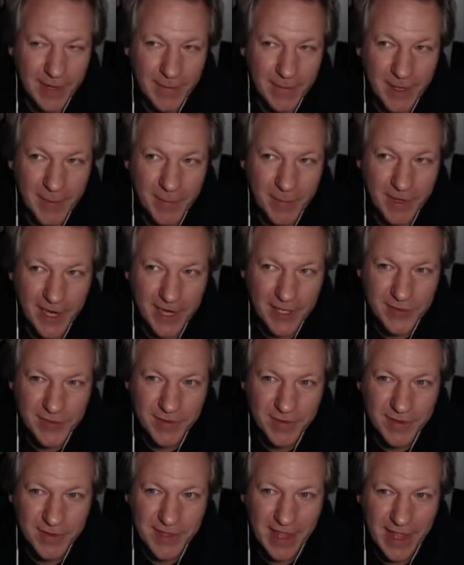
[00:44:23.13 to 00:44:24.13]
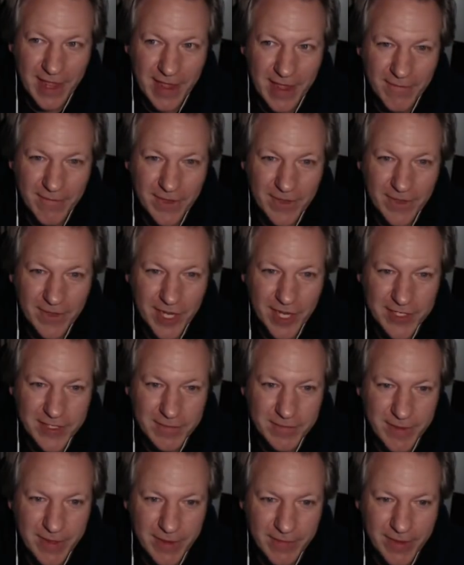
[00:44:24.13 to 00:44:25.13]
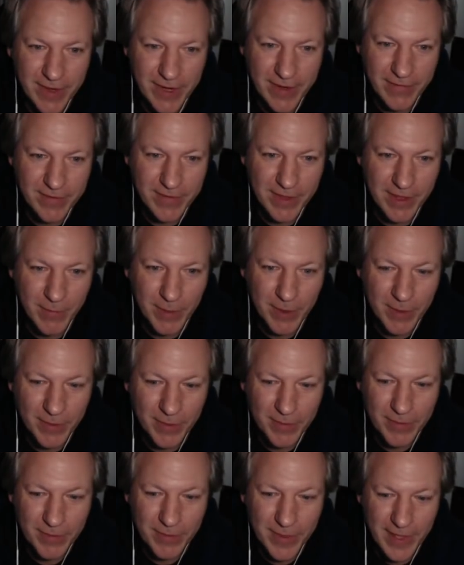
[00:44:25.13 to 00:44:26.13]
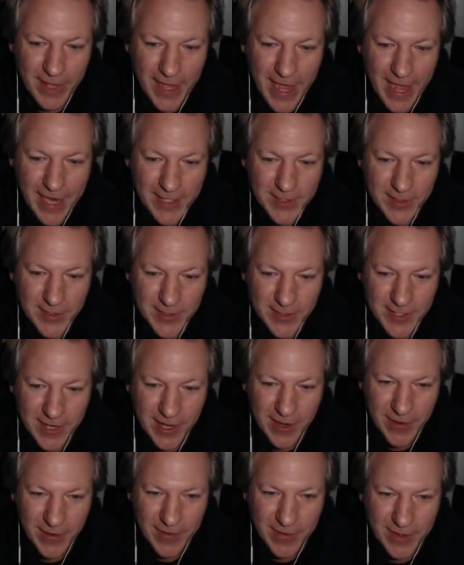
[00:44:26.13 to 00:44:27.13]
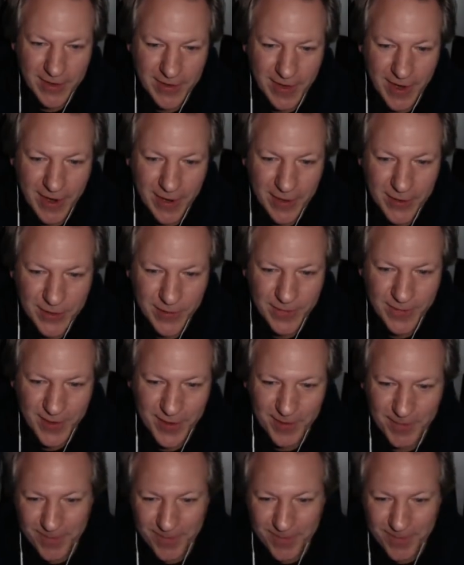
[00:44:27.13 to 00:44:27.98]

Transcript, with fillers: into a pedestrian, they have the chance of living if they went through the axles and not the tires over them.